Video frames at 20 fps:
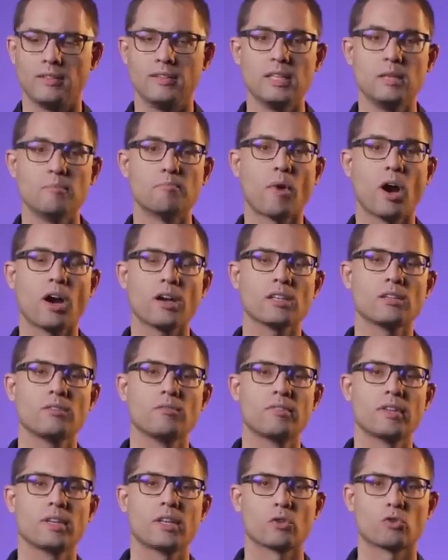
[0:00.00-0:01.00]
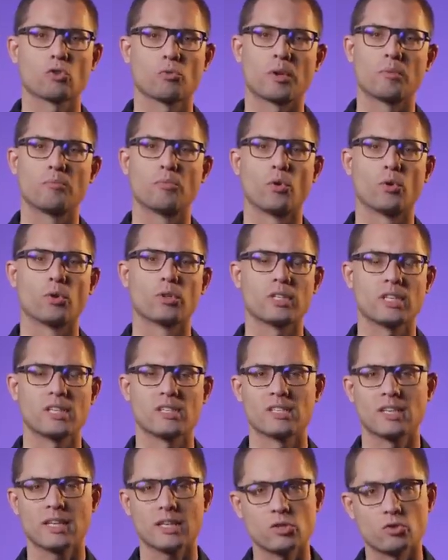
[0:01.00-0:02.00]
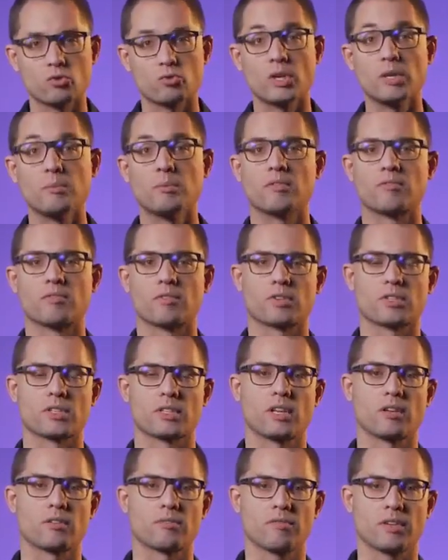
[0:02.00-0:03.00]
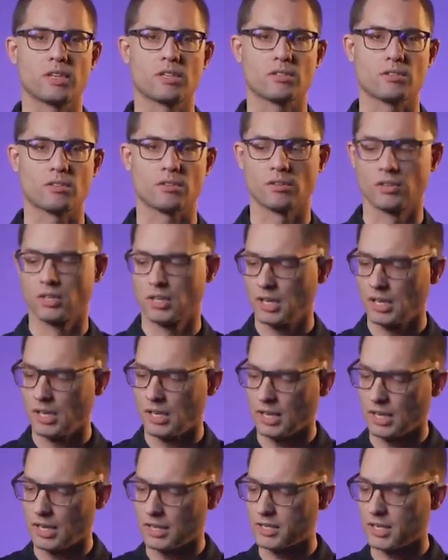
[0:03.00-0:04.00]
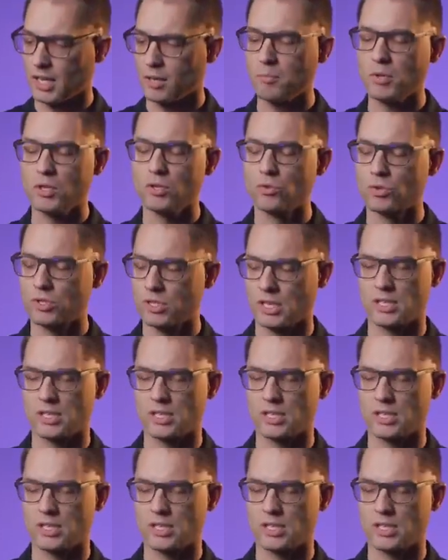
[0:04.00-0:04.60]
The Martin VDO atomic bulb is an extremely versatile fixture. It can be used